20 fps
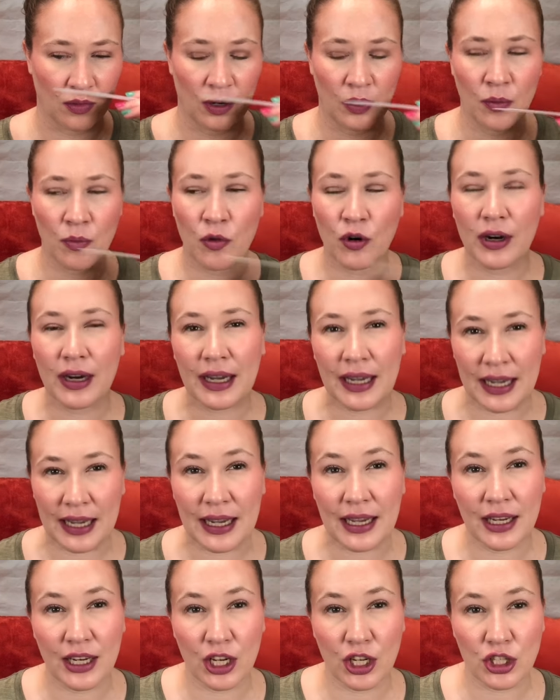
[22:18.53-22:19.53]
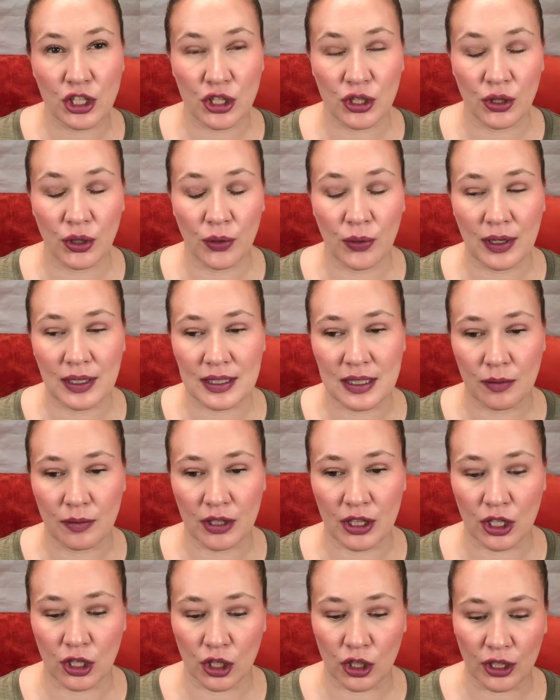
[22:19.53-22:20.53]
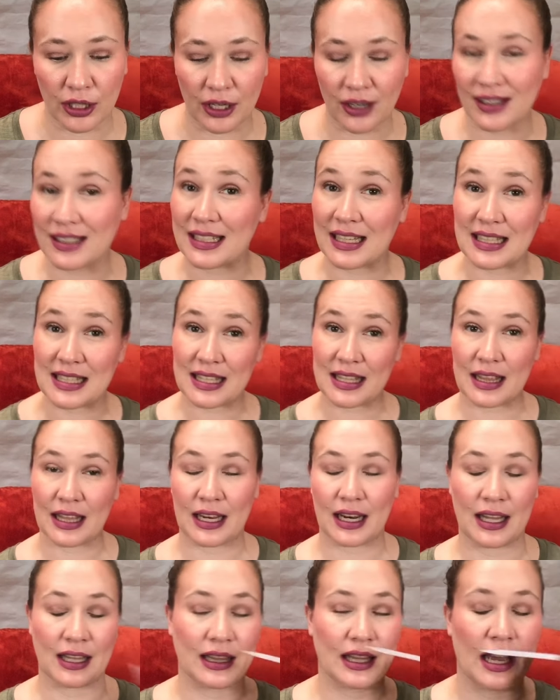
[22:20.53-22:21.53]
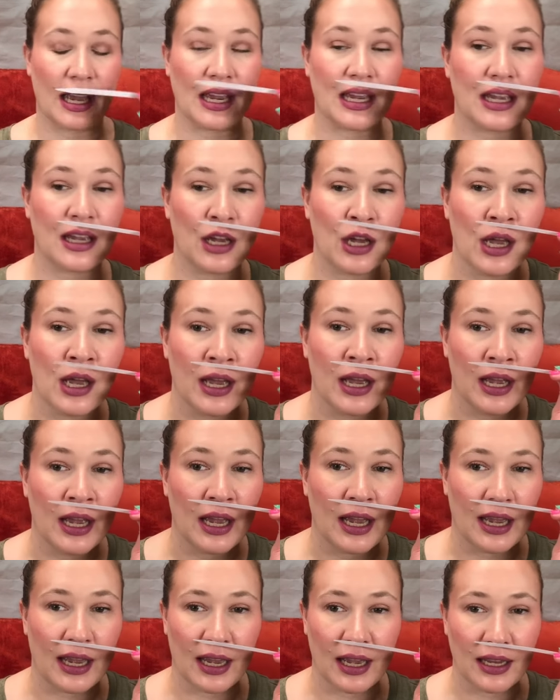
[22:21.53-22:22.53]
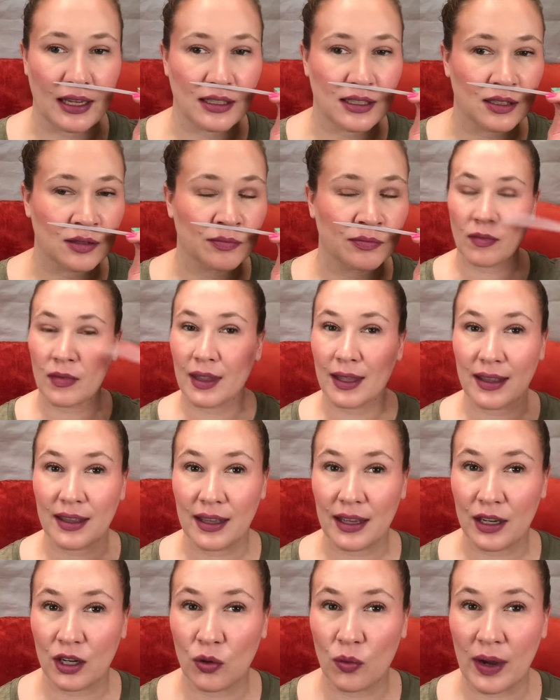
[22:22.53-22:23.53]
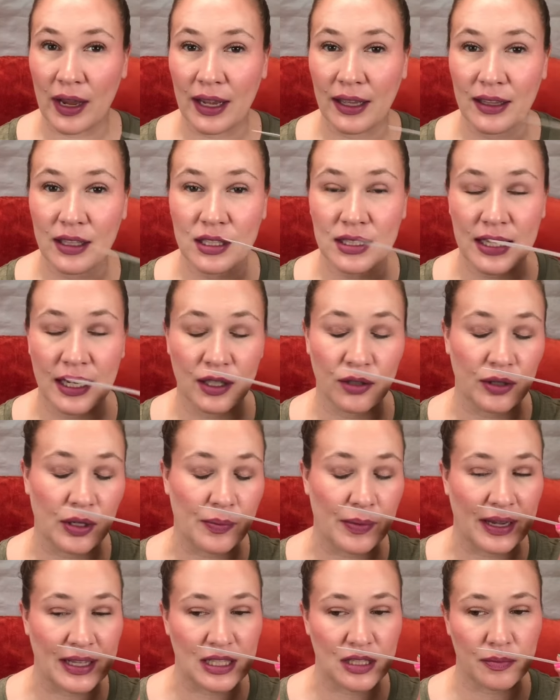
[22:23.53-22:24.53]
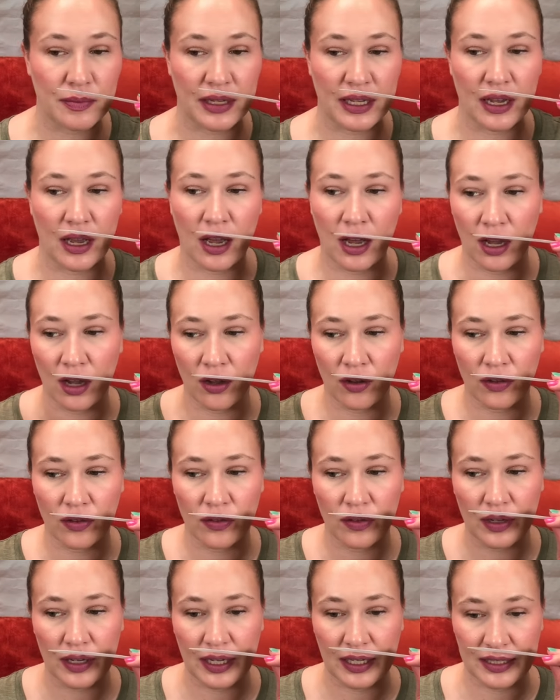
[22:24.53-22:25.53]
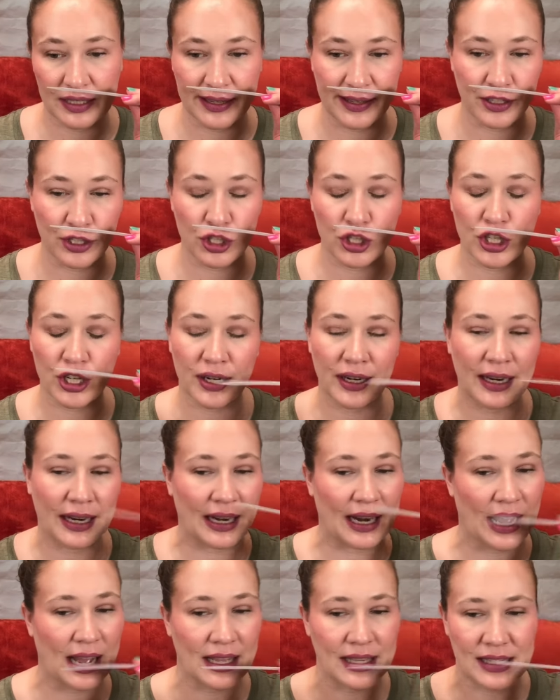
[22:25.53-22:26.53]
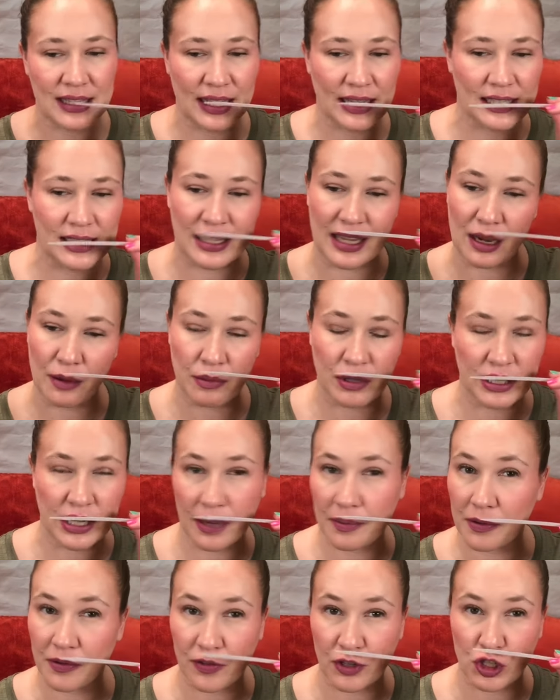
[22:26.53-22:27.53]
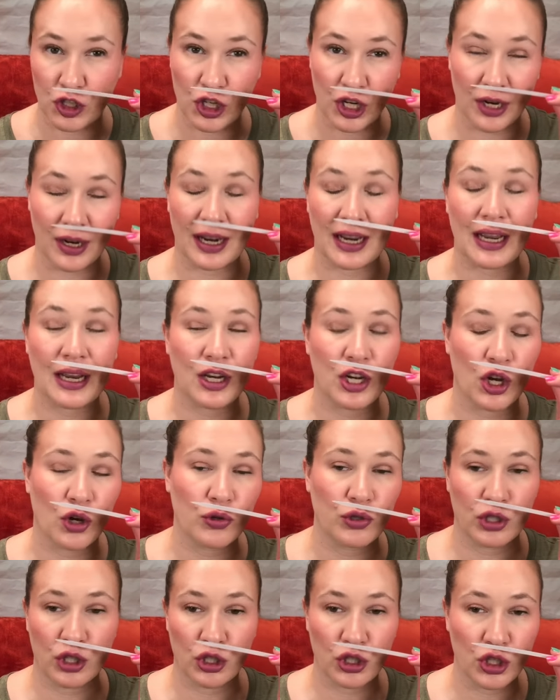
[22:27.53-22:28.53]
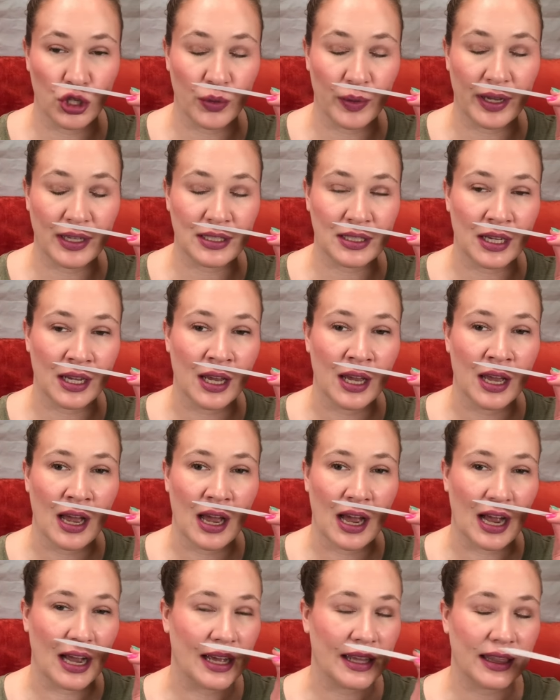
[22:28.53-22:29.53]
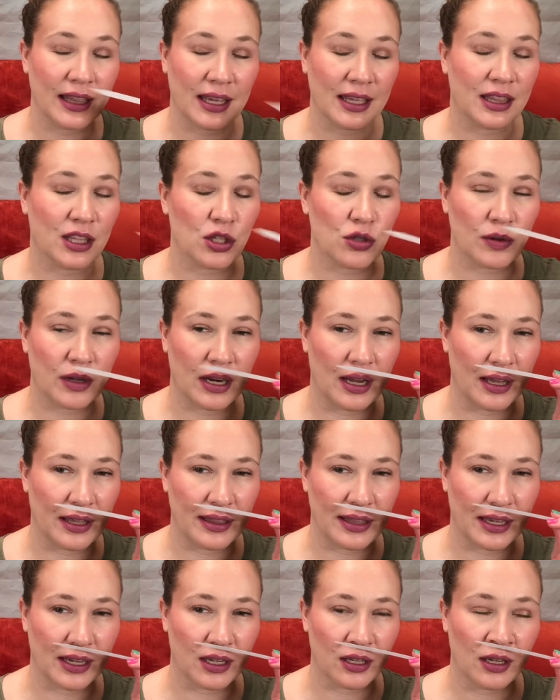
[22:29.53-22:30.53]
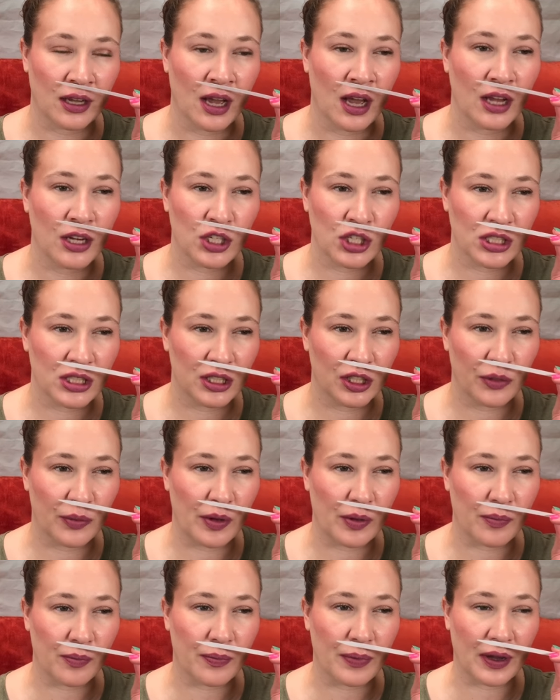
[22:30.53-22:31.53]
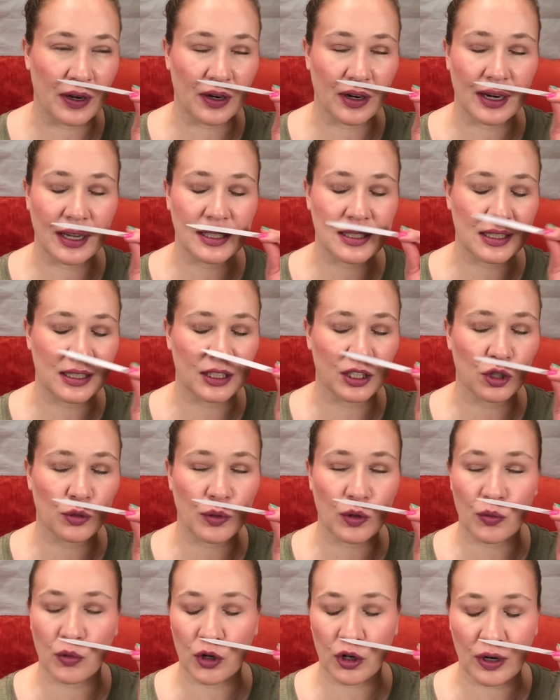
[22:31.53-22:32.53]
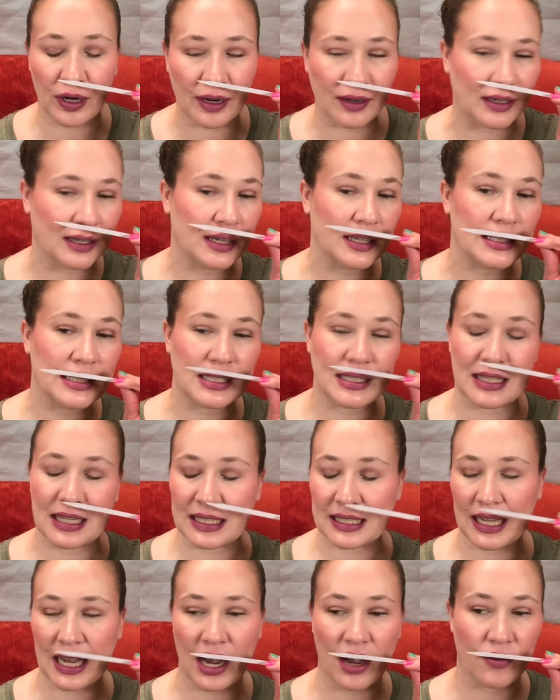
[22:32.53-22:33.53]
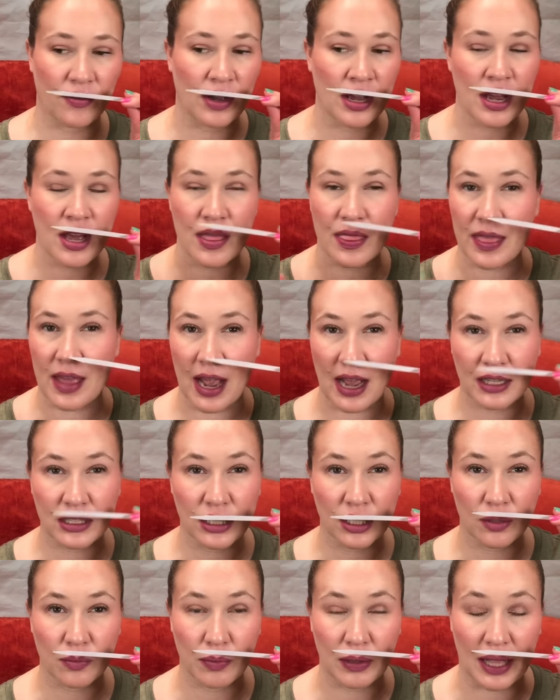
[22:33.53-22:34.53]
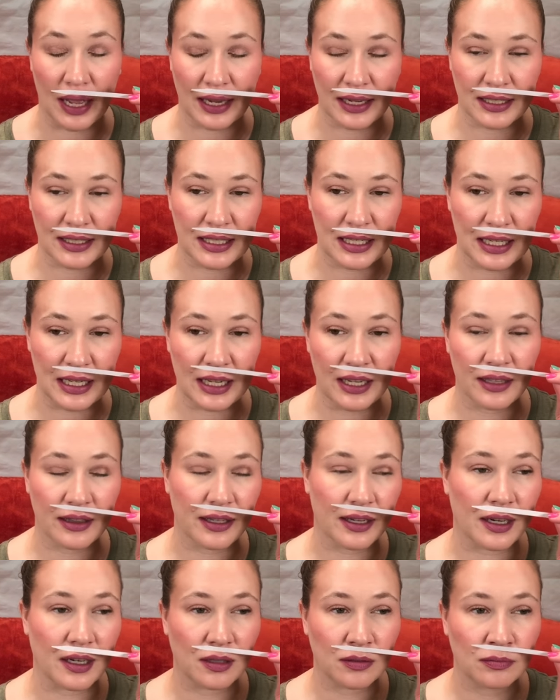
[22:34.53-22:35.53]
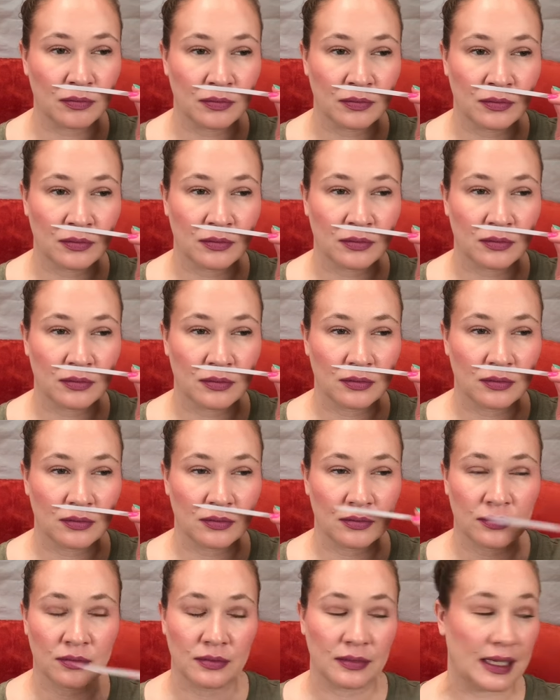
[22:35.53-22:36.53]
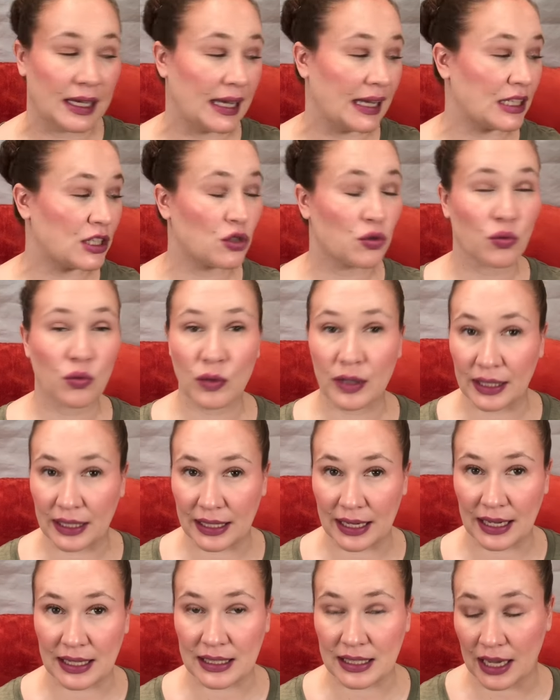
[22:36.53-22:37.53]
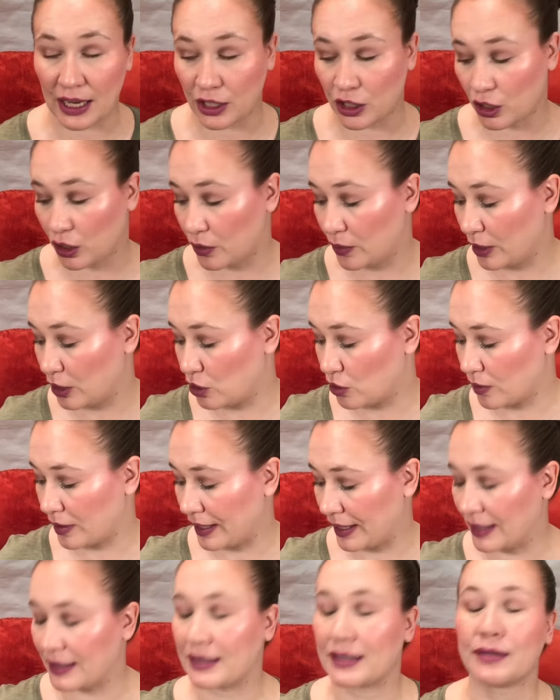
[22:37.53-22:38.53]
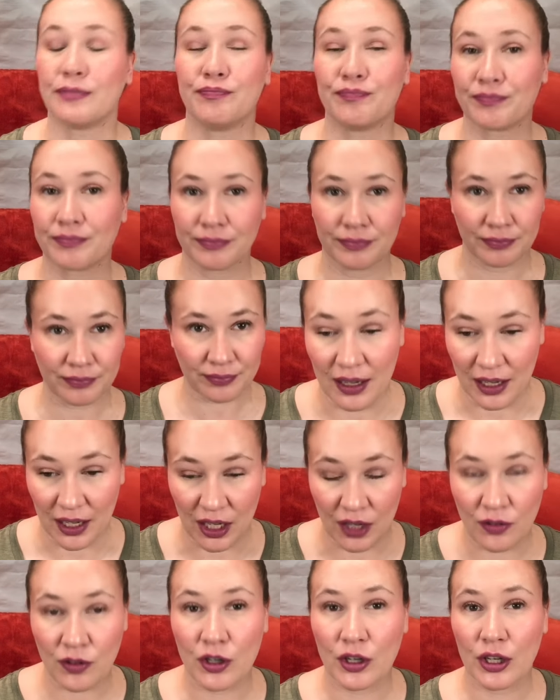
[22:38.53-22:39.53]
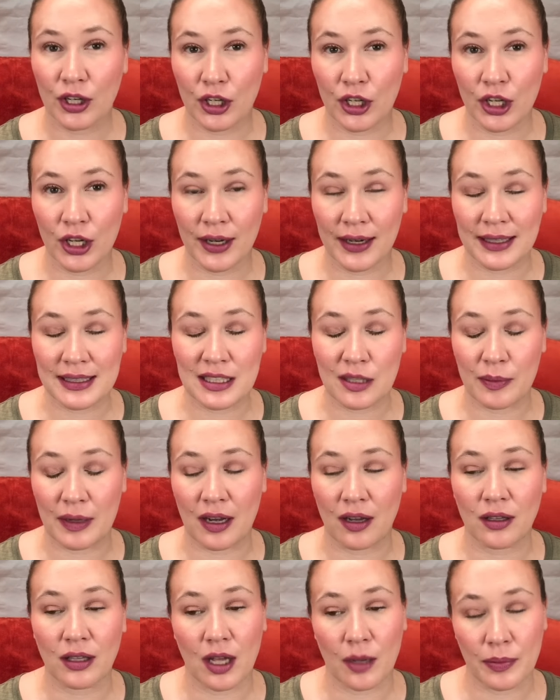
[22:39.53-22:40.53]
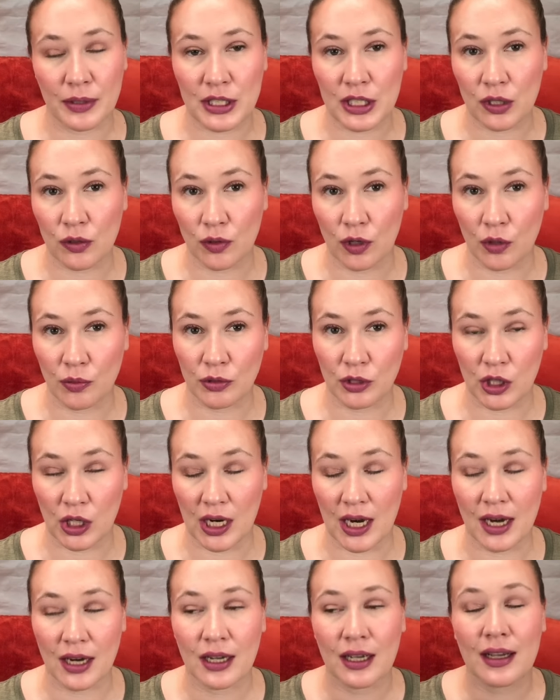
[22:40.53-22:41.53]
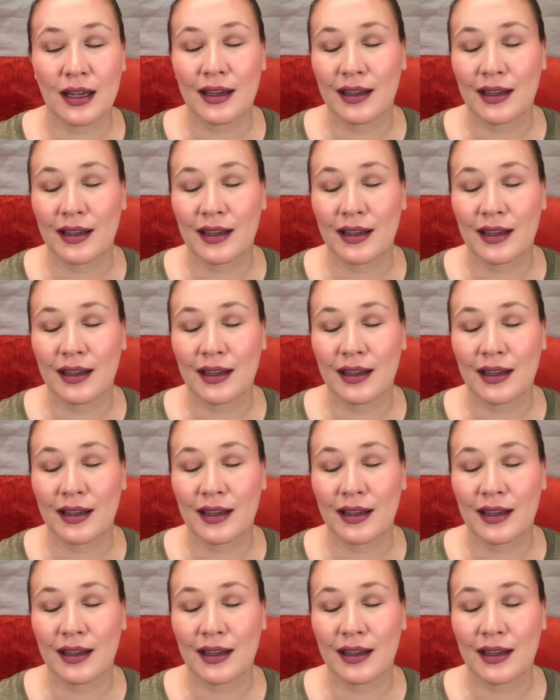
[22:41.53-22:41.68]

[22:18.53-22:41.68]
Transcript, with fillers: more akin to some of the earlier scents that I like. And in a way, this kind of reminds me of Intense Cherry. It has that same type of a cherry note to it. I like this one, I think, just a little bit better. It's a little bit more grounded because it does have that black tea in there. It's really nice. I do enjoy it. If you're curious about La Petite Robe Noire,